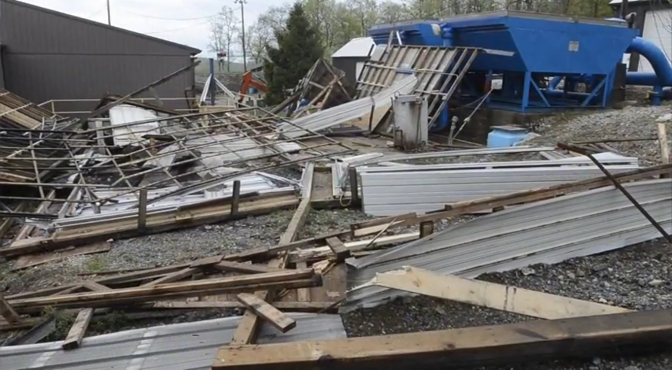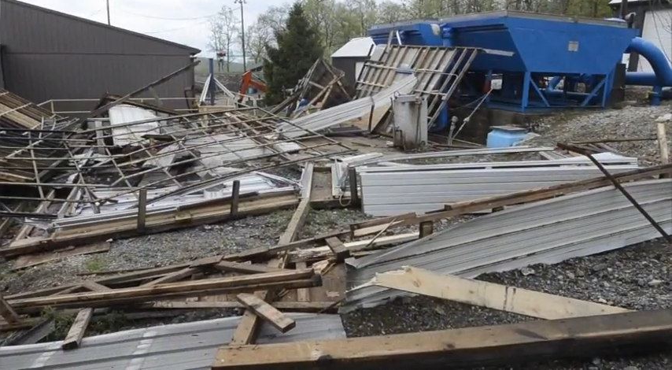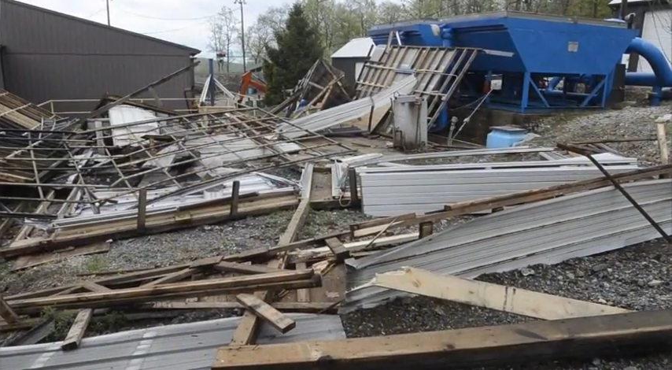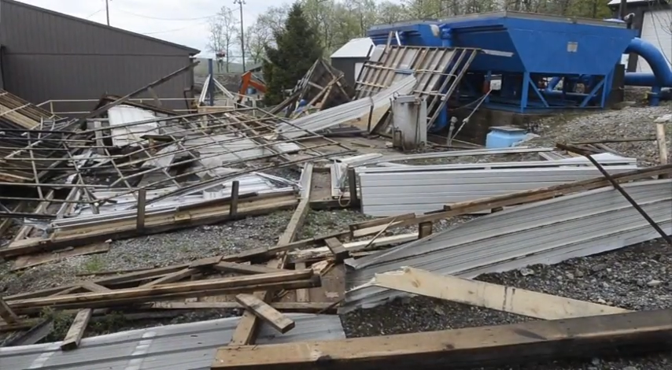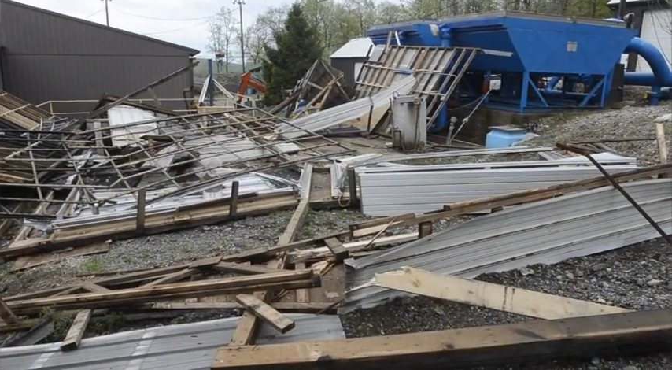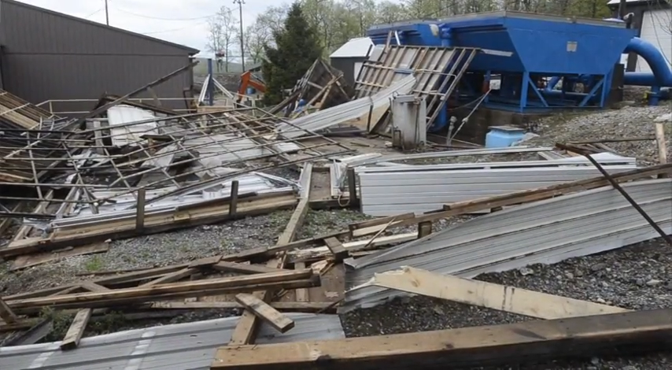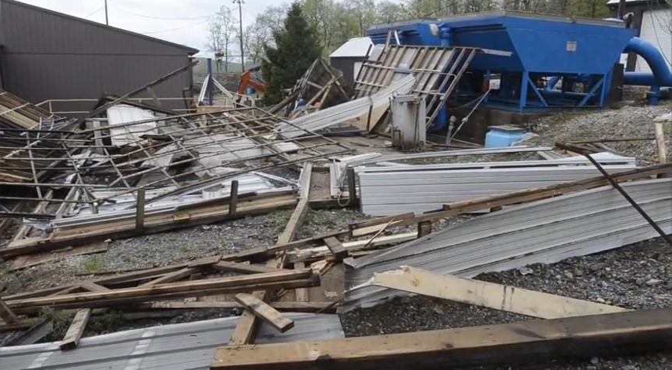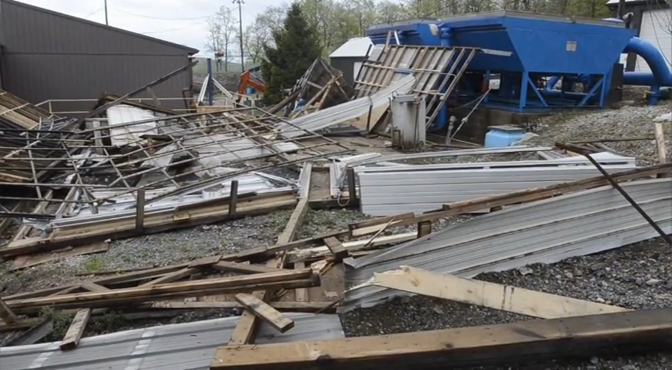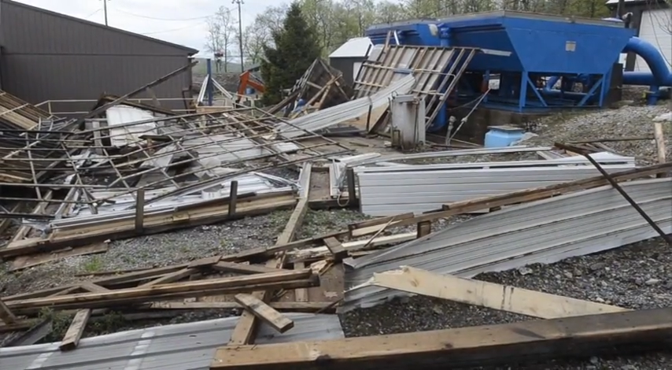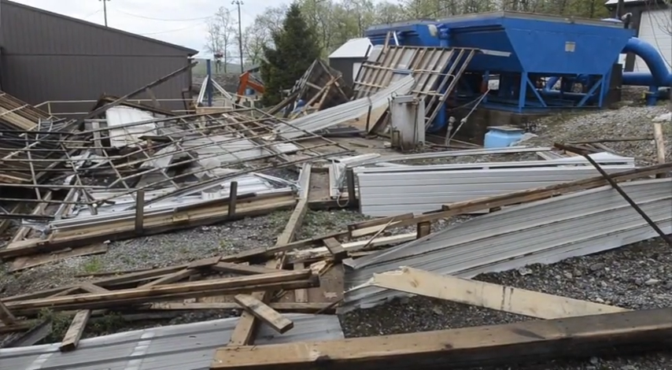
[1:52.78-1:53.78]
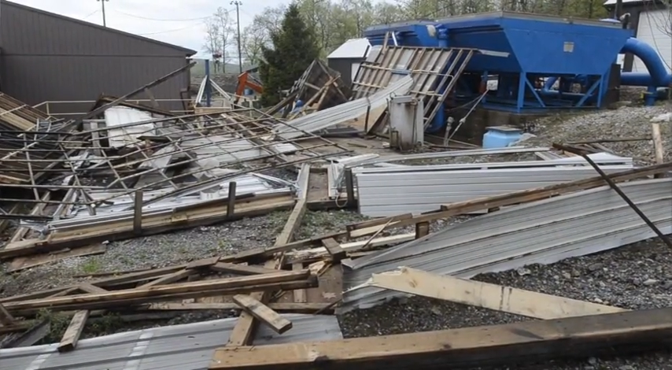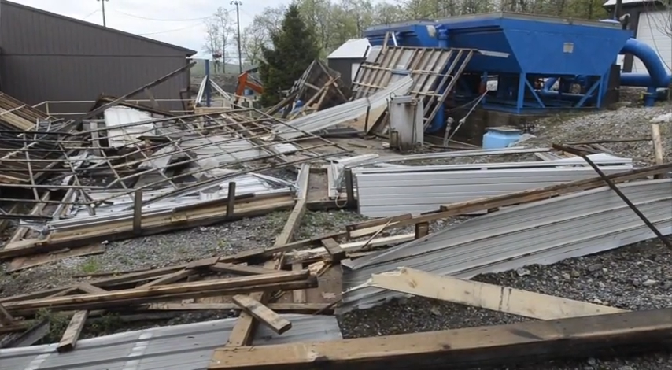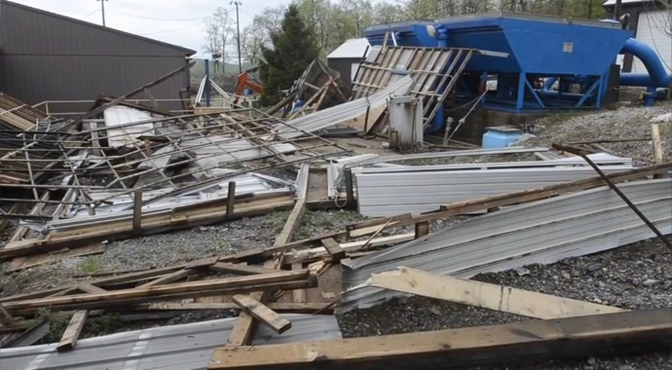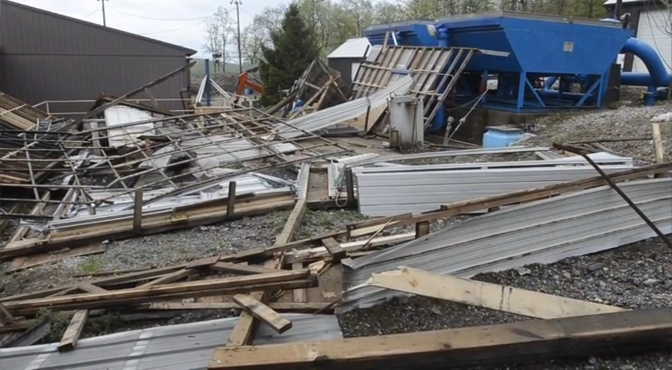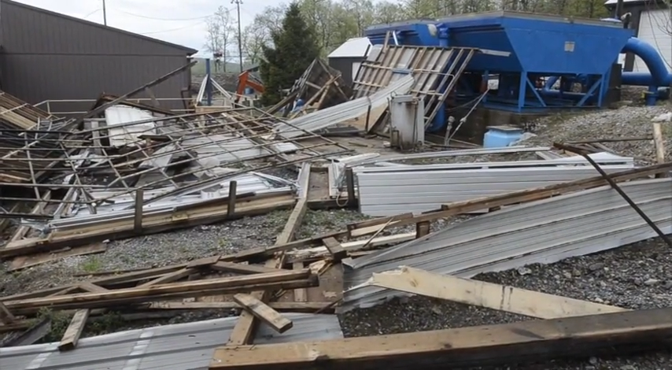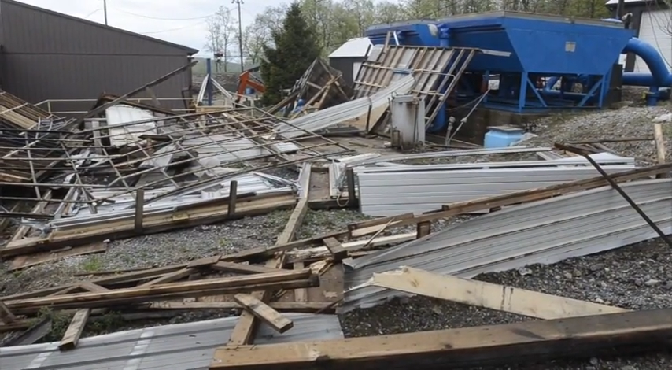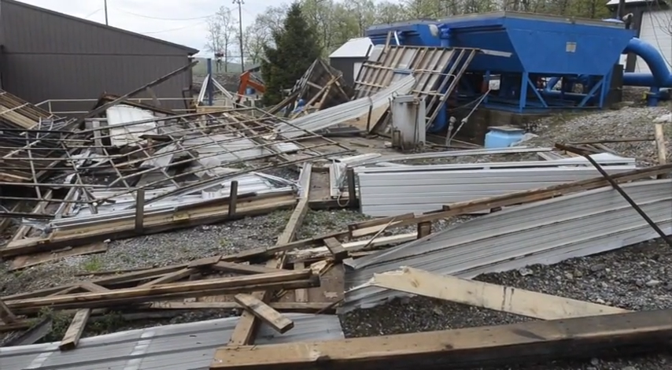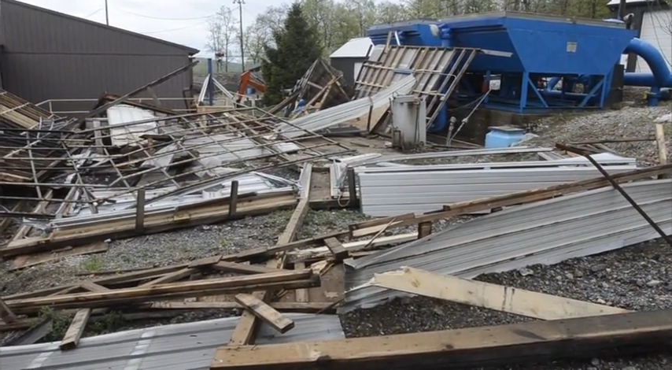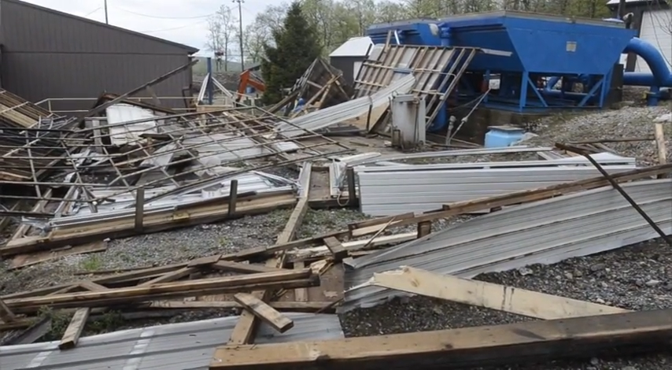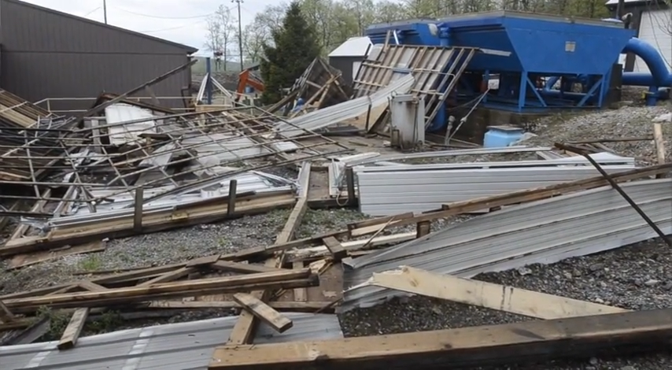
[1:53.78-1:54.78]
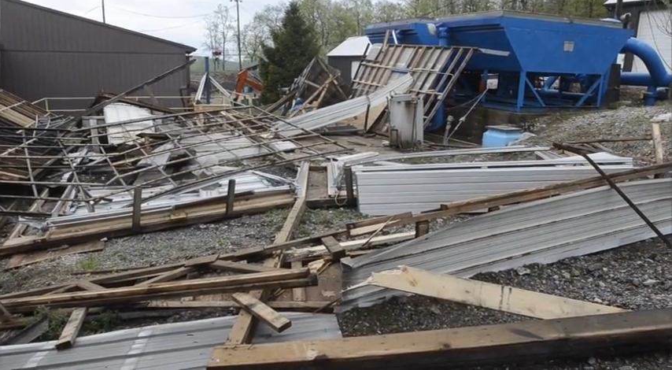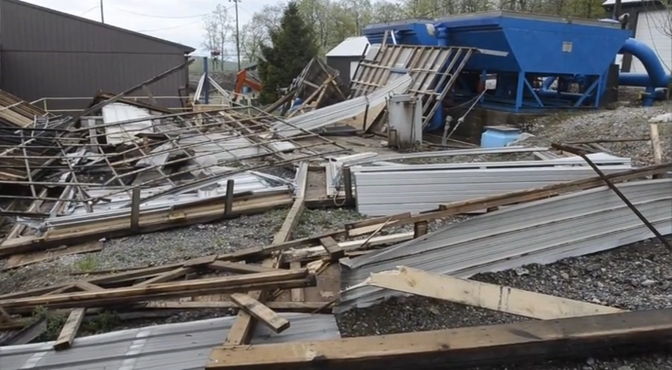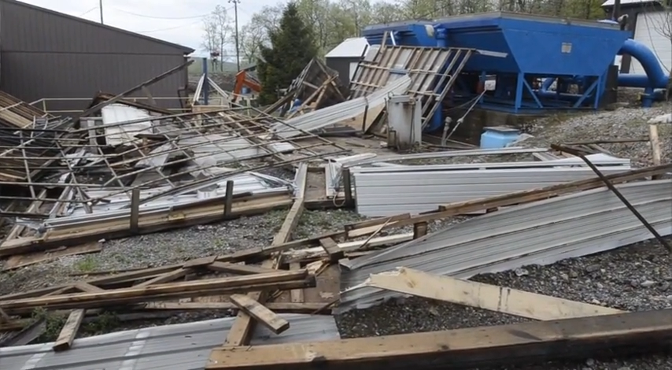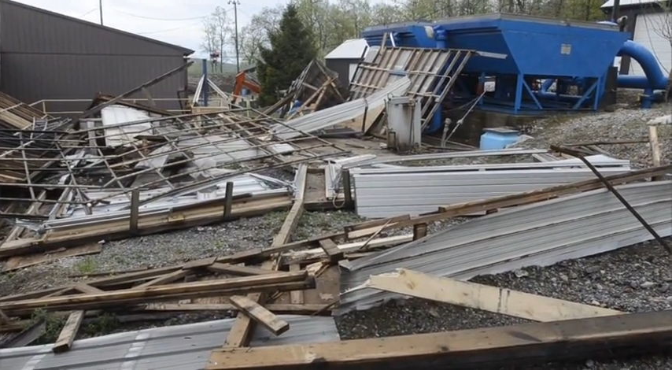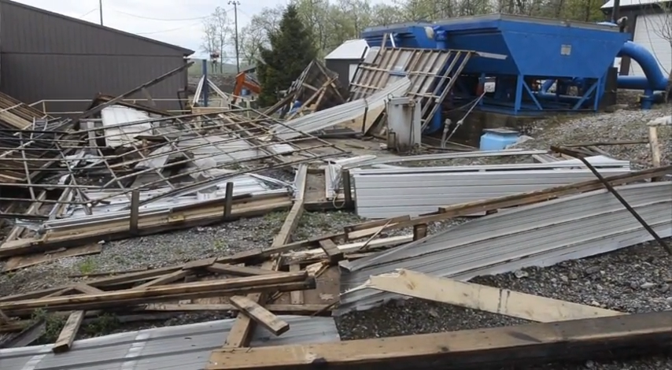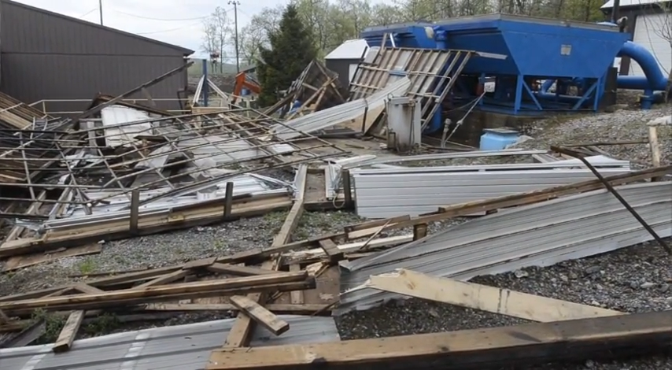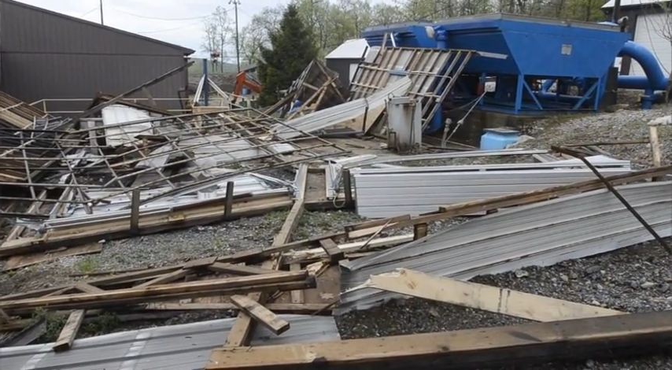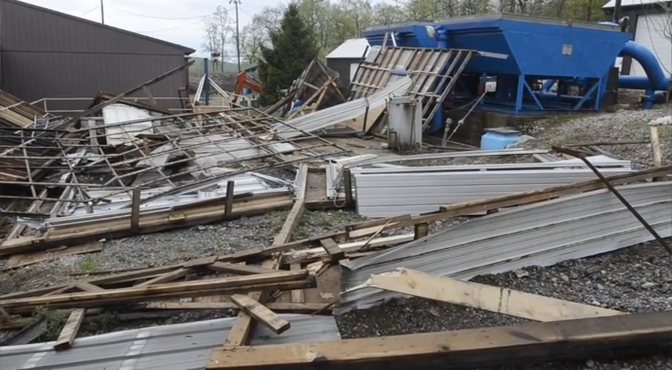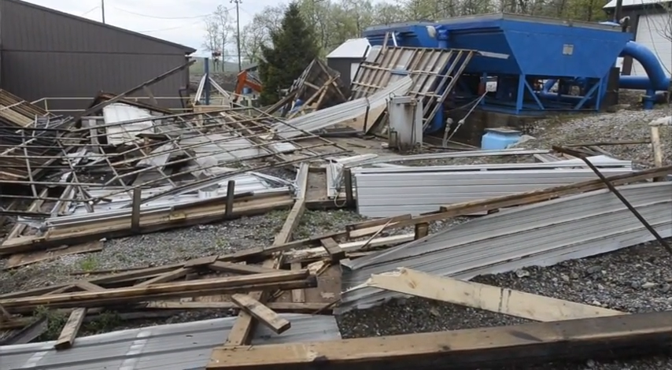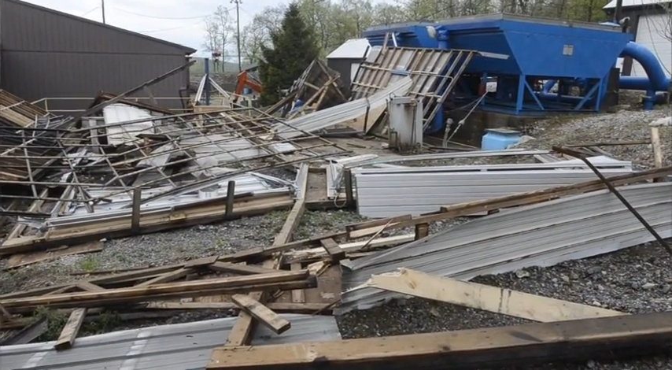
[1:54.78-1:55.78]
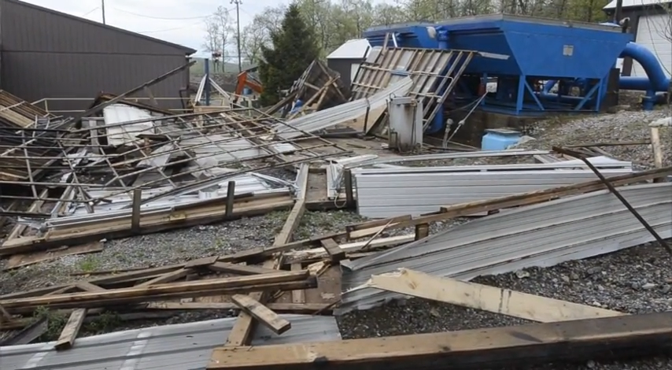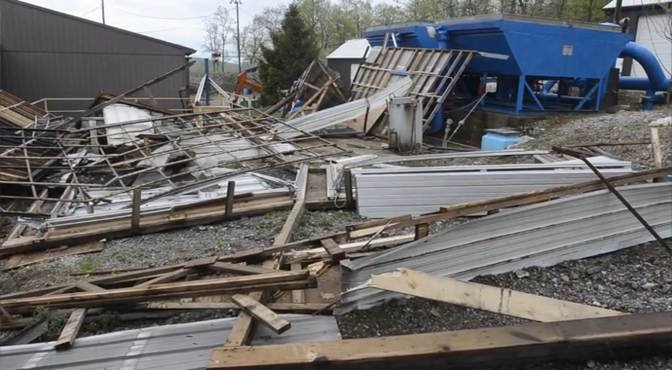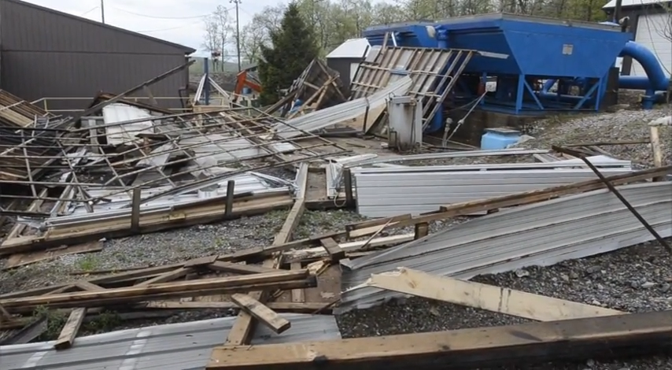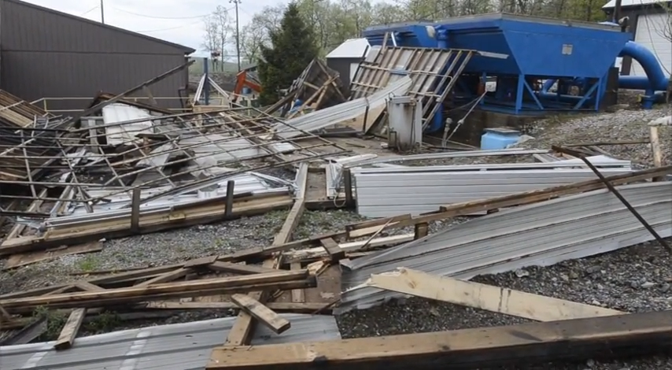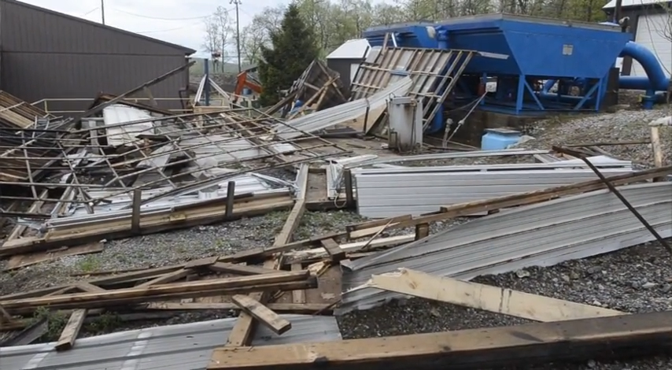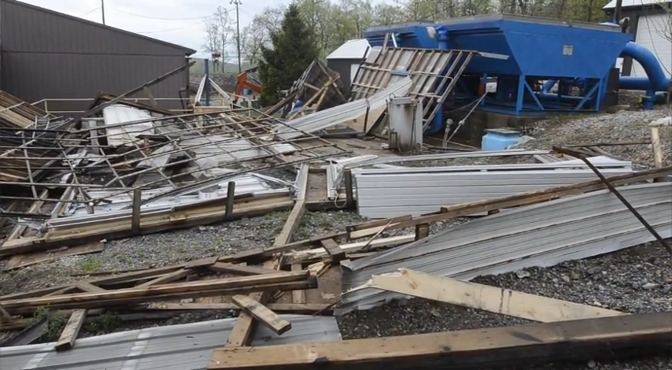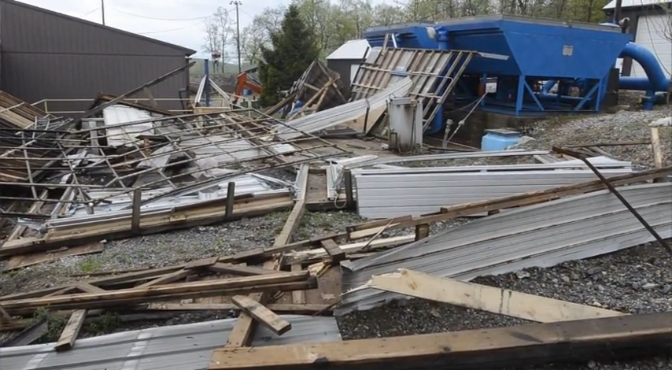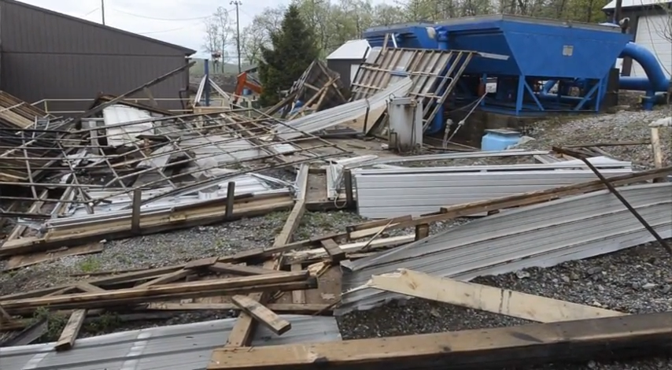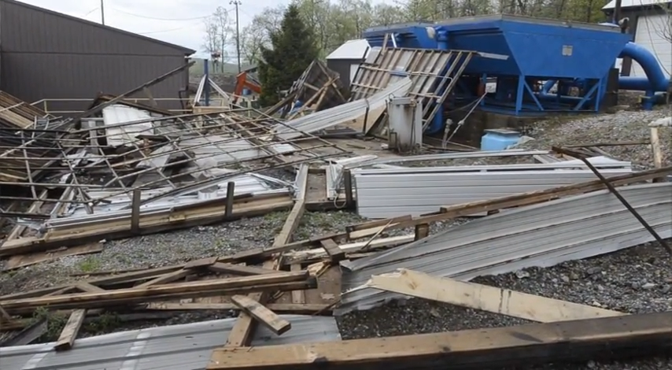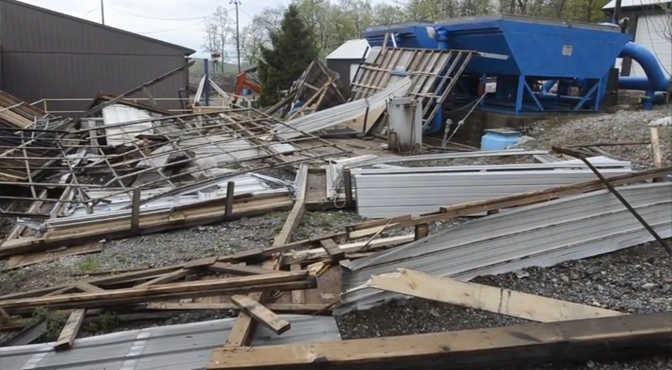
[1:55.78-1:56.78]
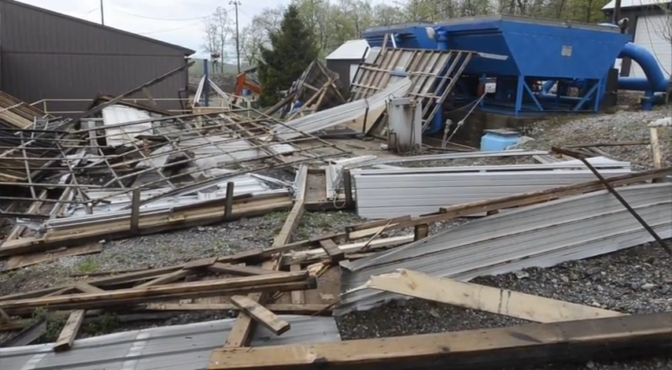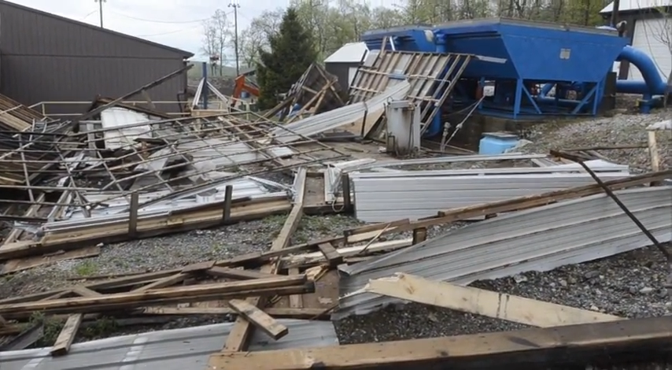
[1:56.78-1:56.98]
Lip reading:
No face is visible, so there are no lips to read.